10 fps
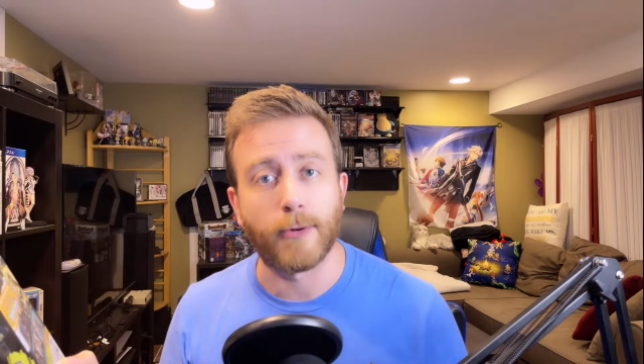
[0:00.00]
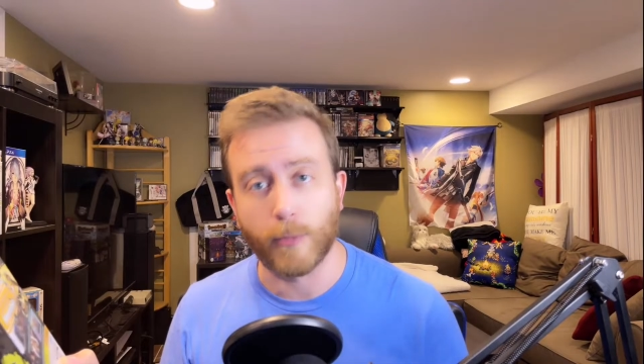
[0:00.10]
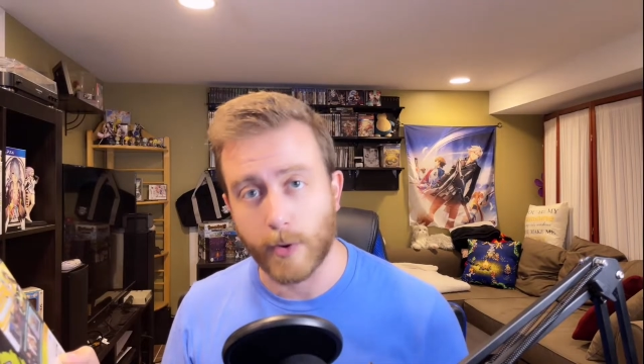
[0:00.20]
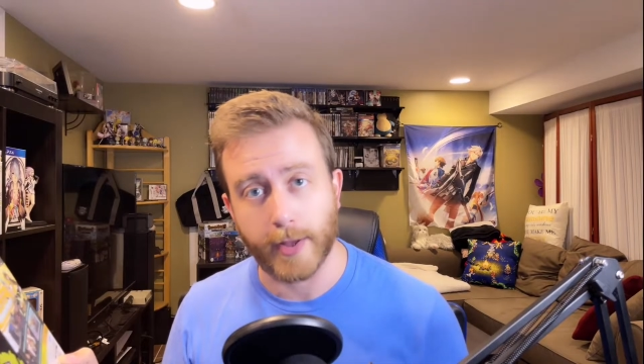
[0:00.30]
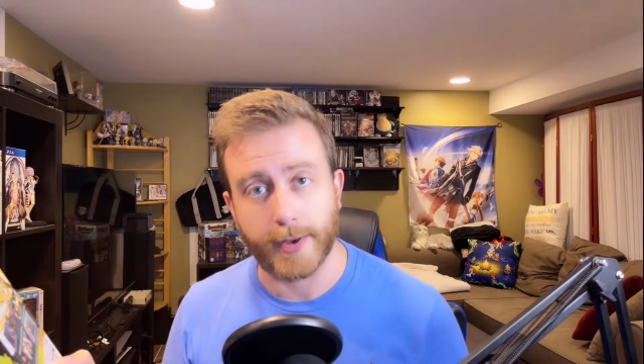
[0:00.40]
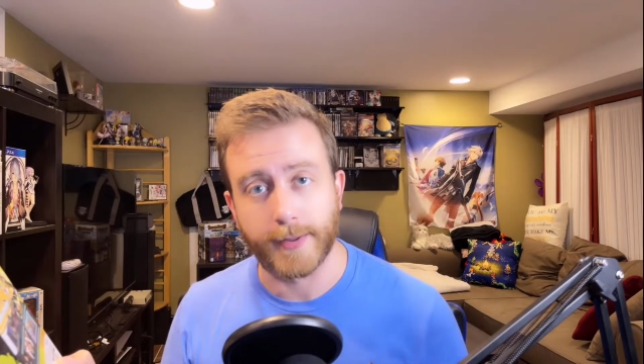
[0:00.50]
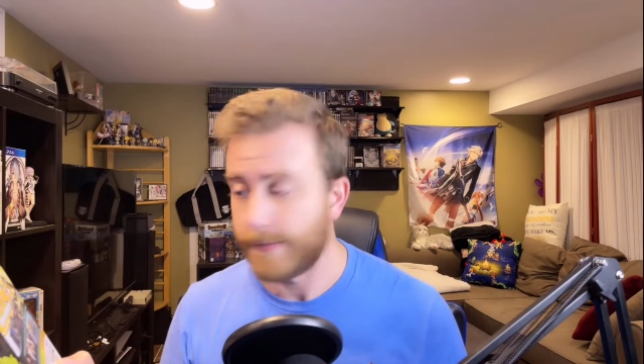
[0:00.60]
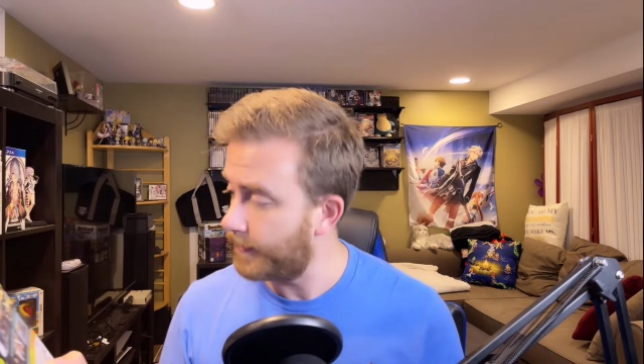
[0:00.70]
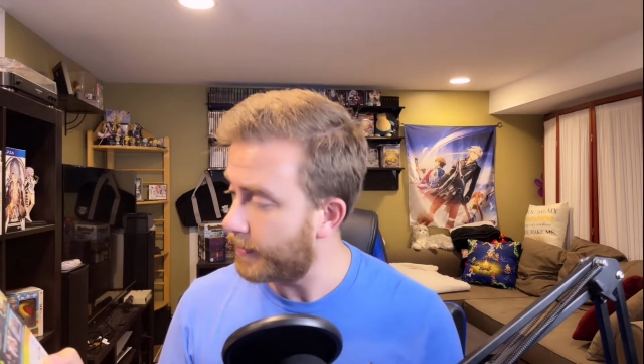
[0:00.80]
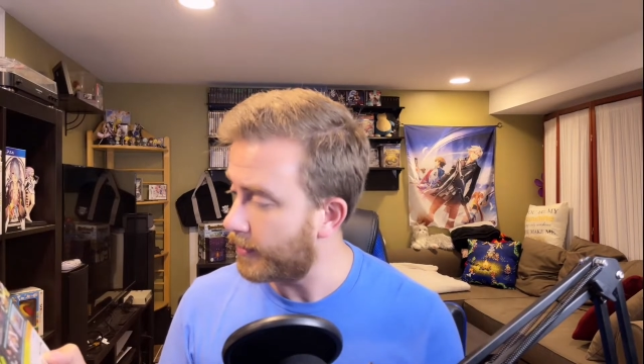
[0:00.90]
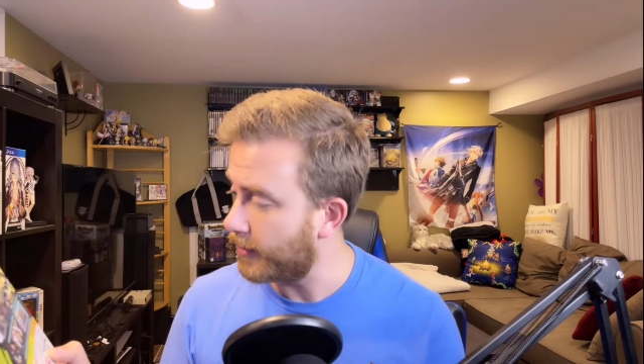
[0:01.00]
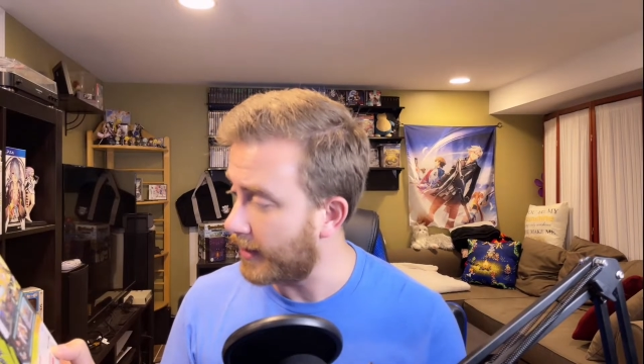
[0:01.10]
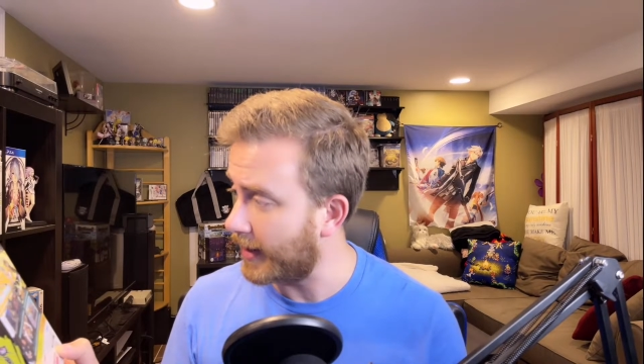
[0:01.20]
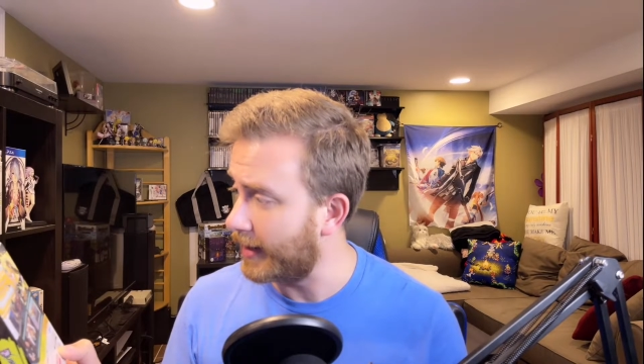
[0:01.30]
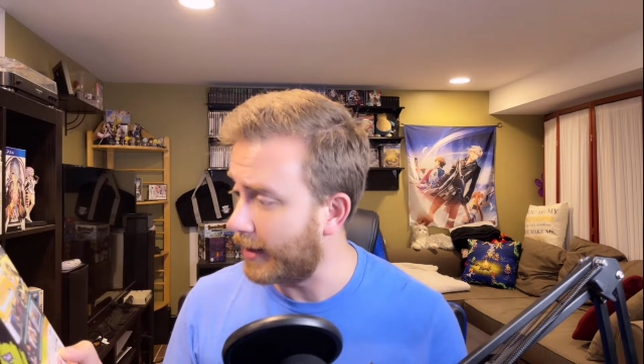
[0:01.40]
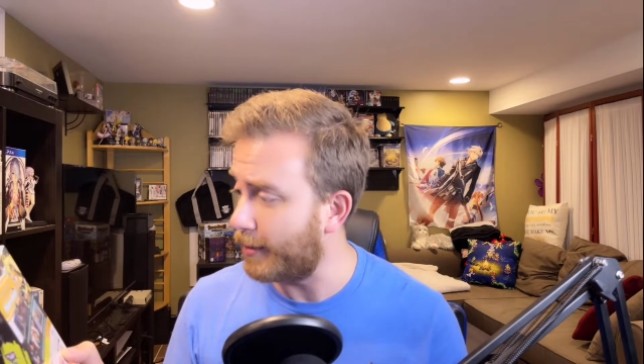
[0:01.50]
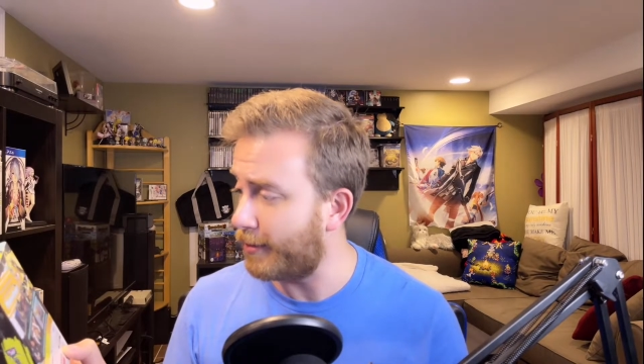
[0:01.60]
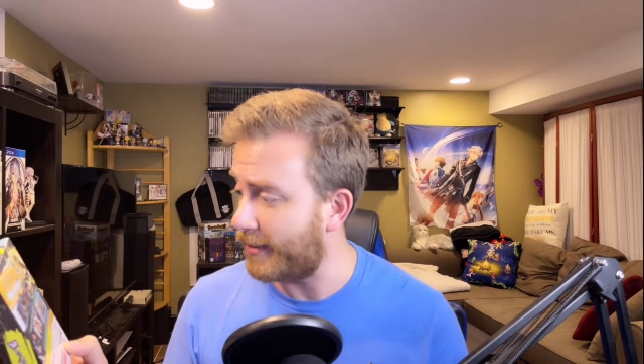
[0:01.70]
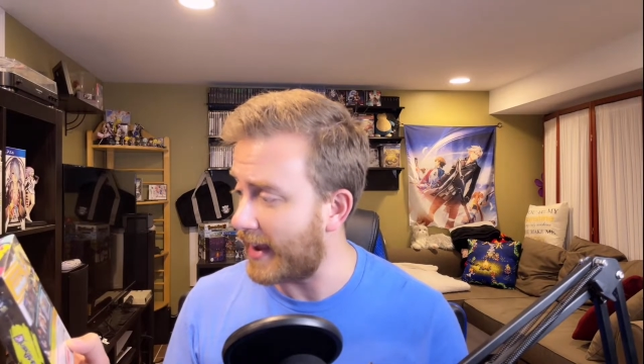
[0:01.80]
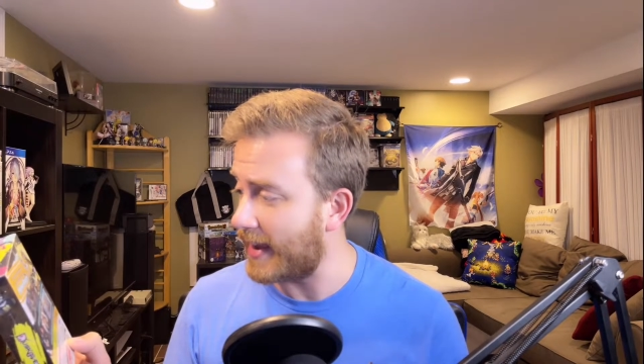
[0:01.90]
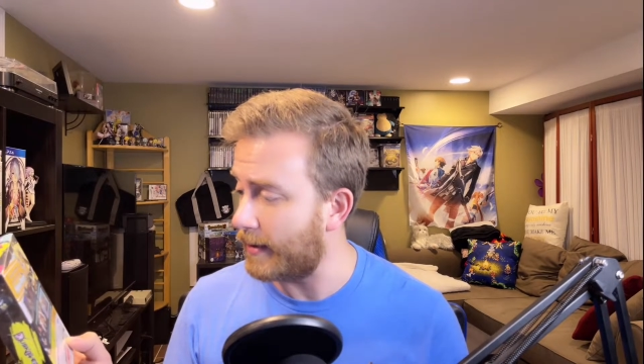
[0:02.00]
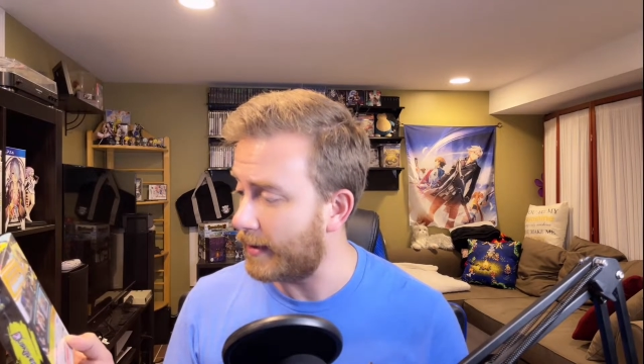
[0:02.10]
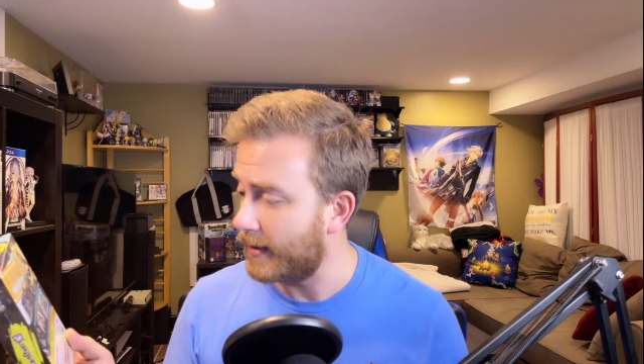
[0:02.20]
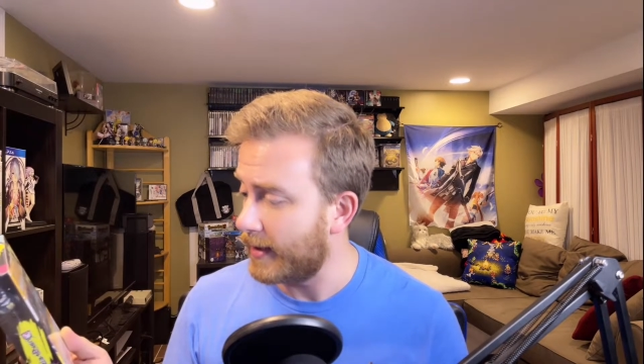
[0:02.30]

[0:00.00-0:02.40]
1 so that I can understand